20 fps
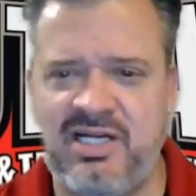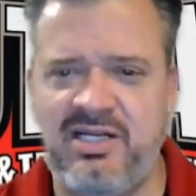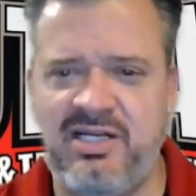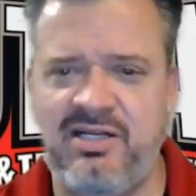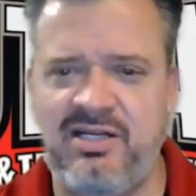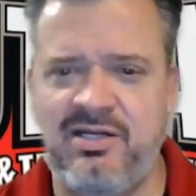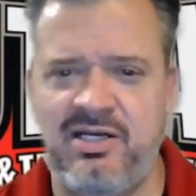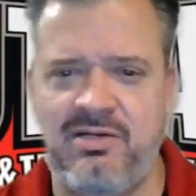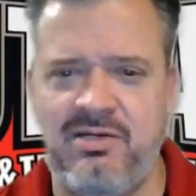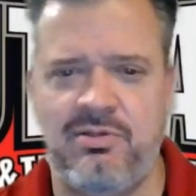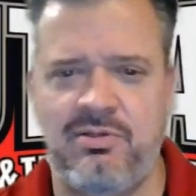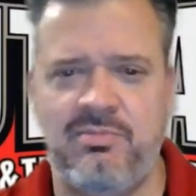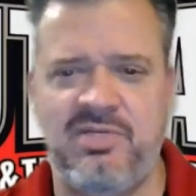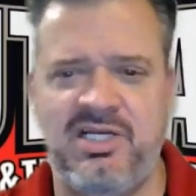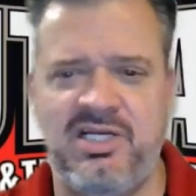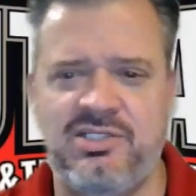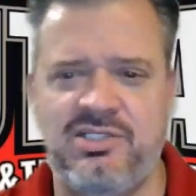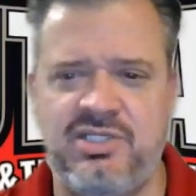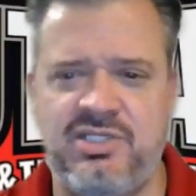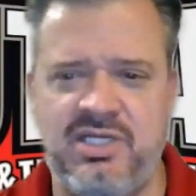night on the
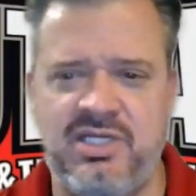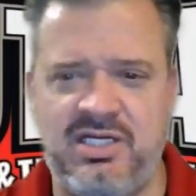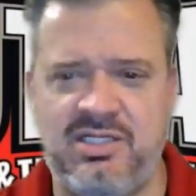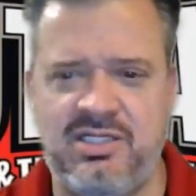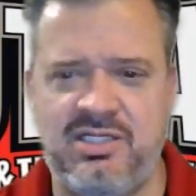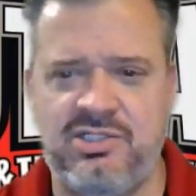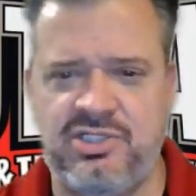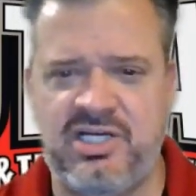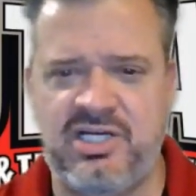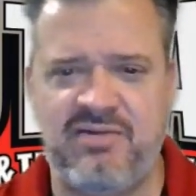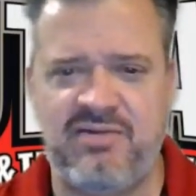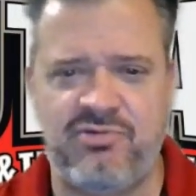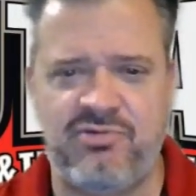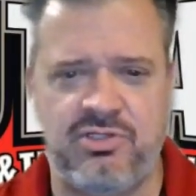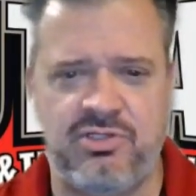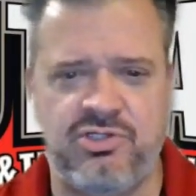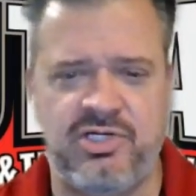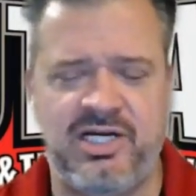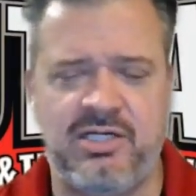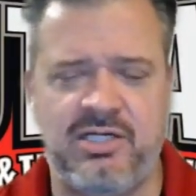main stage after the
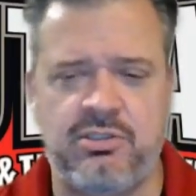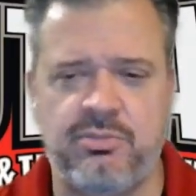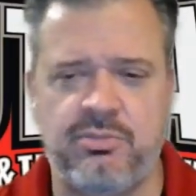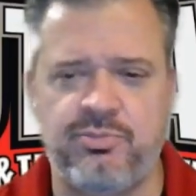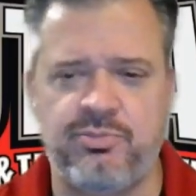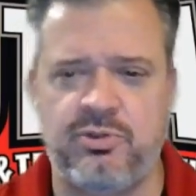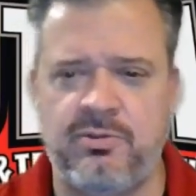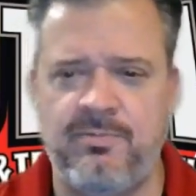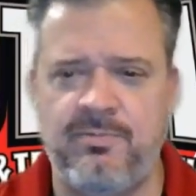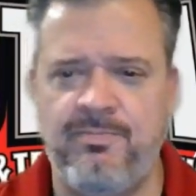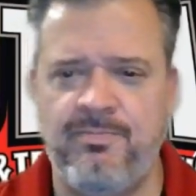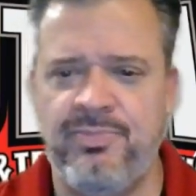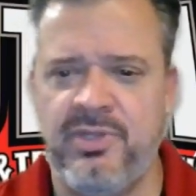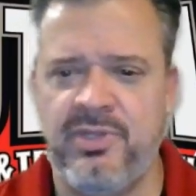tractor pull.